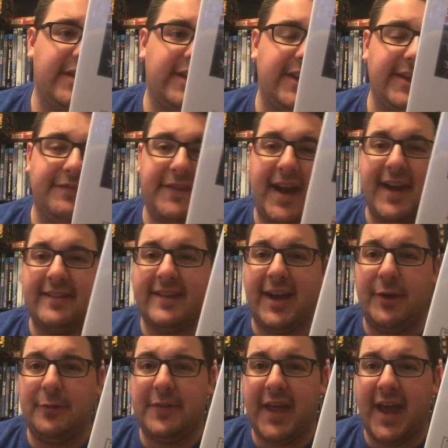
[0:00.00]
he finds
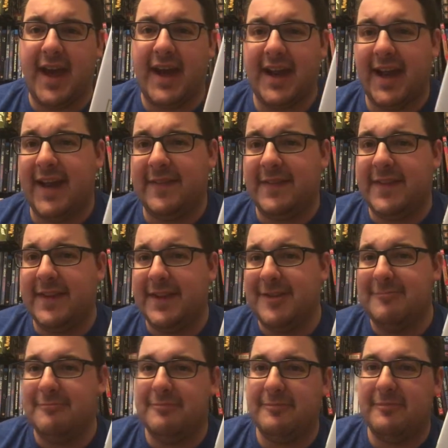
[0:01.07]
out that at
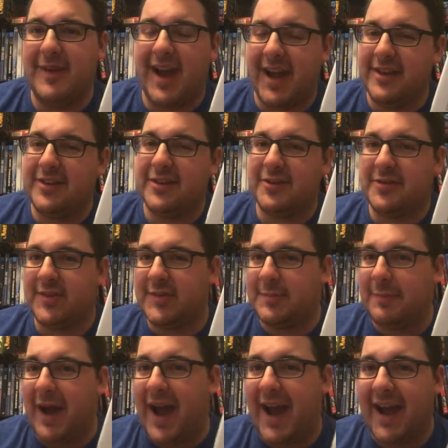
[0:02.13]
the end of your
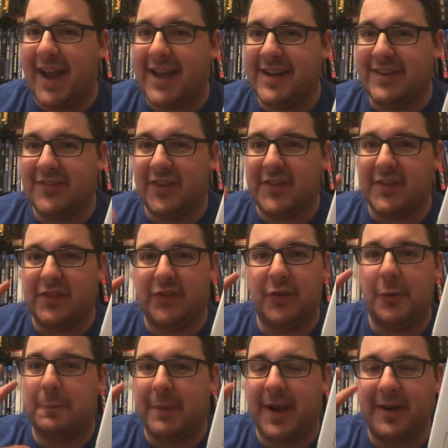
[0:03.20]
spine is like this
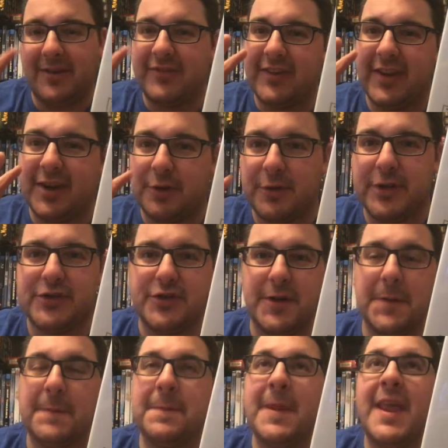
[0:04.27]
little parasitic
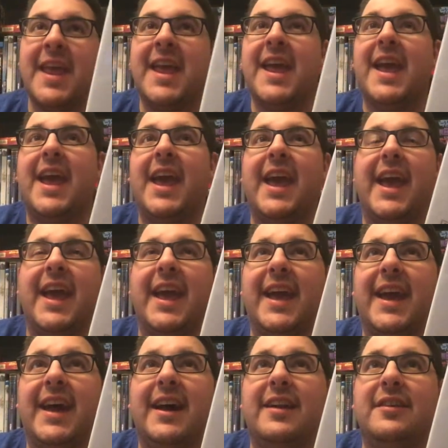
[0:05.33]
creature,
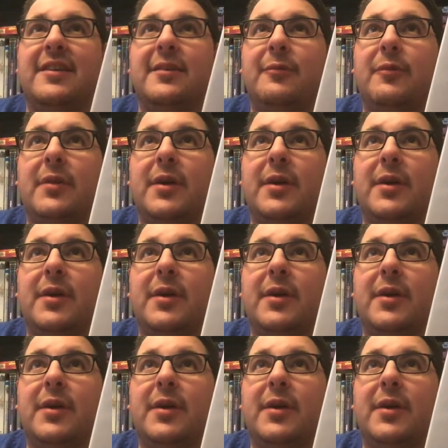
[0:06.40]
and